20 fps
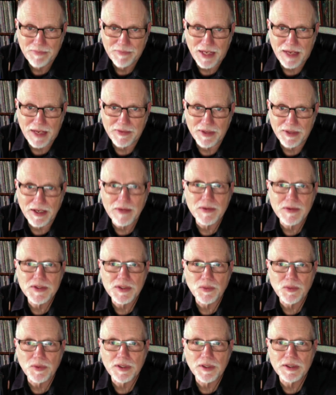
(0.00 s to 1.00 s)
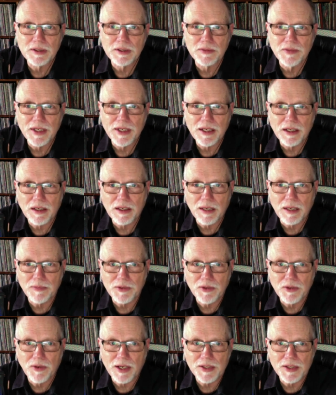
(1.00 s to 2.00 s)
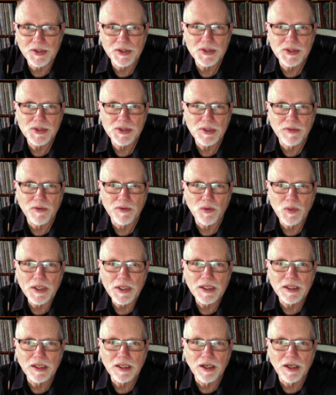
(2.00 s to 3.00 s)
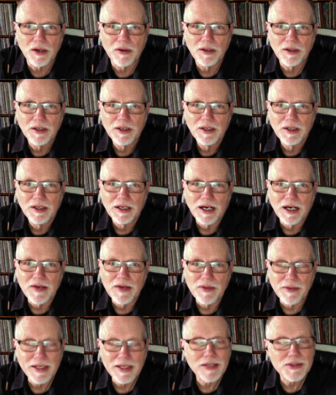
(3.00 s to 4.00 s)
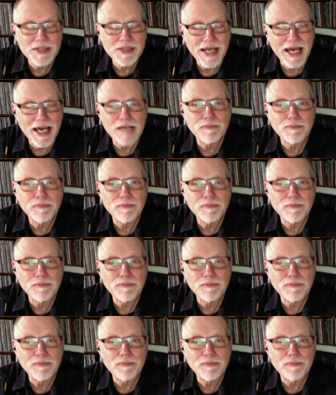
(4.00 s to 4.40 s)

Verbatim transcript: and the others that were killed in the helicopter crash just over a week ago. Uh, the Lakers had